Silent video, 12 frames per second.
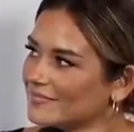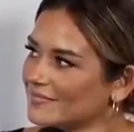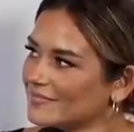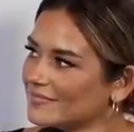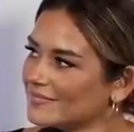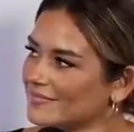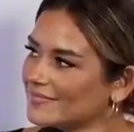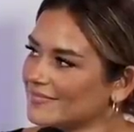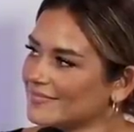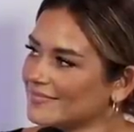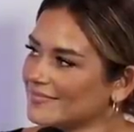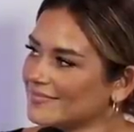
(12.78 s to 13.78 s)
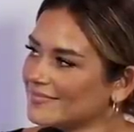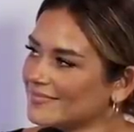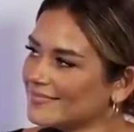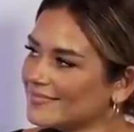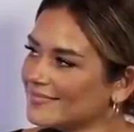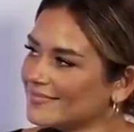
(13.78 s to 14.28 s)

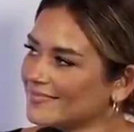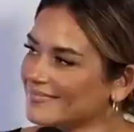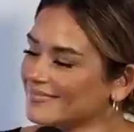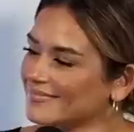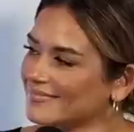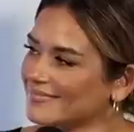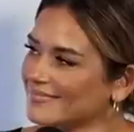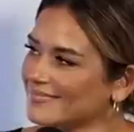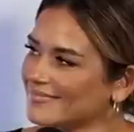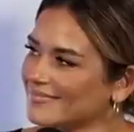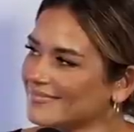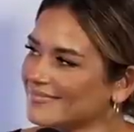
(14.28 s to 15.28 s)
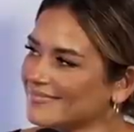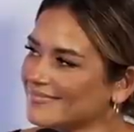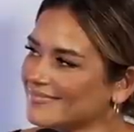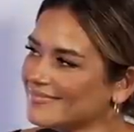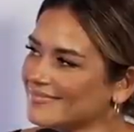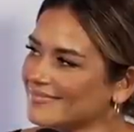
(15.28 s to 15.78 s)

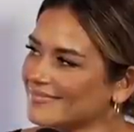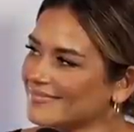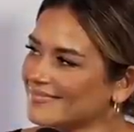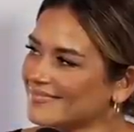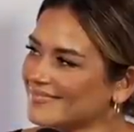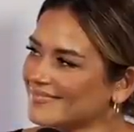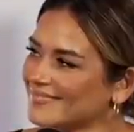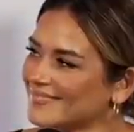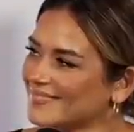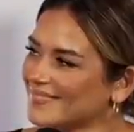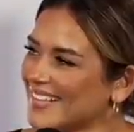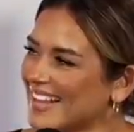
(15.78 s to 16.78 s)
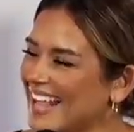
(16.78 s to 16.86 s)
This person isn't speaking.